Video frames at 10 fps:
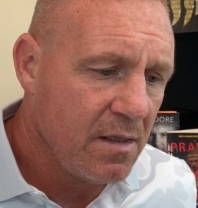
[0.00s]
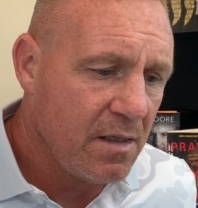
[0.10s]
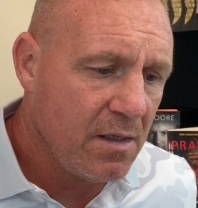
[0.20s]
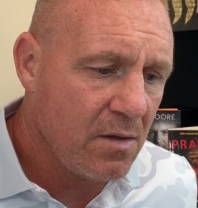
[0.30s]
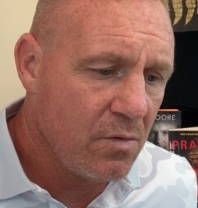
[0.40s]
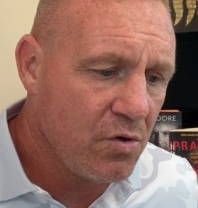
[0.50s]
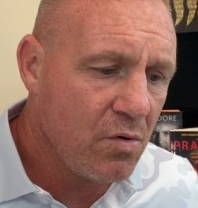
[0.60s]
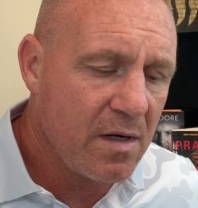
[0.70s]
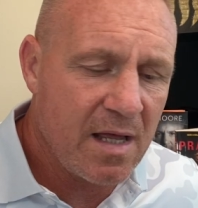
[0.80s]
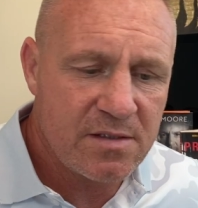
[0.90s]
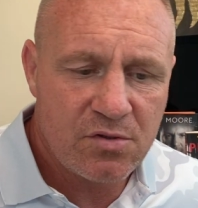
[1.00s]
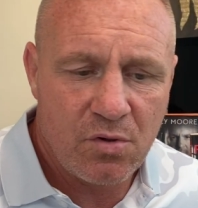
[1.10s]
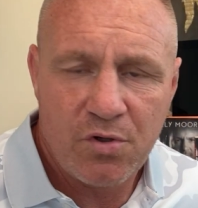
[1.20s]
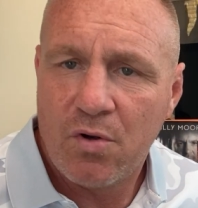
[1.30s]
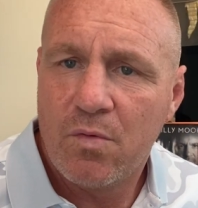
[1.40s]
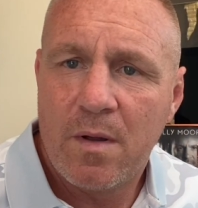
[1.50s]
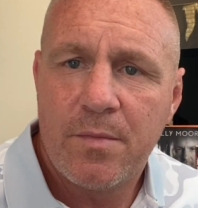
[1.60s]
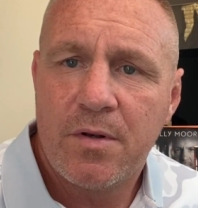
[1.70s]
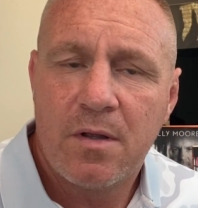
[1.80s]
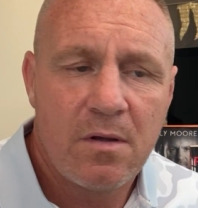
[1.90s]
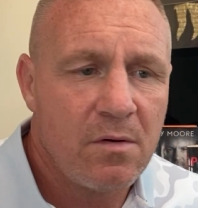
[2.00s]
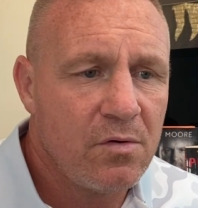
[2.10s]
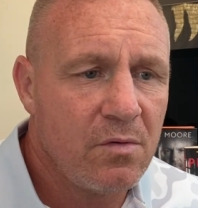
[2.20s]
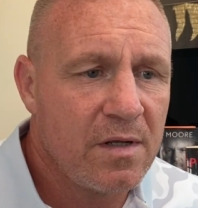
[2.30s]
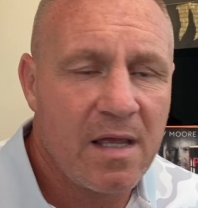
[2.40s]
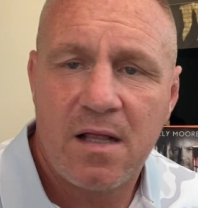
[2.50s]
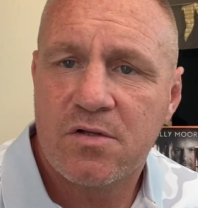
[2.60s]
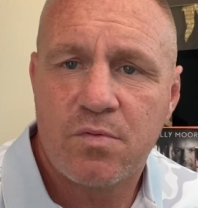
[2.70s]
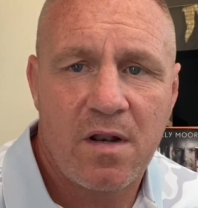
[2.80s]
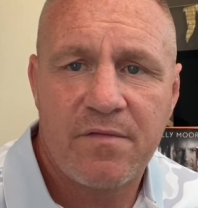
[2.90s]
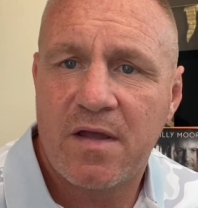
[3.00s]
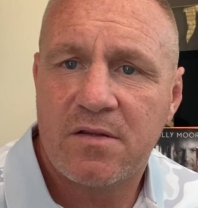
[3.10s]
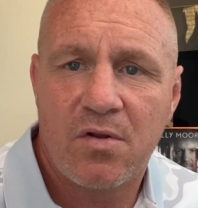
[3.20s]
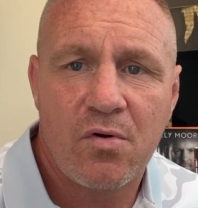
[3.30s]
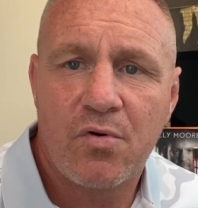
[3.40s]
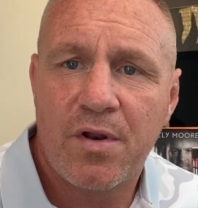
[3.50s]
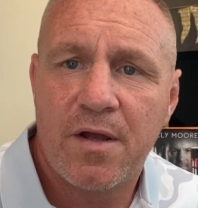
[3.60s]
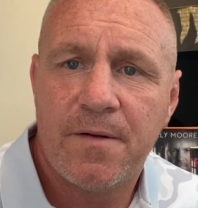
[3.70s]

You know, young lads or young women, young girls, whatever, they're not gonna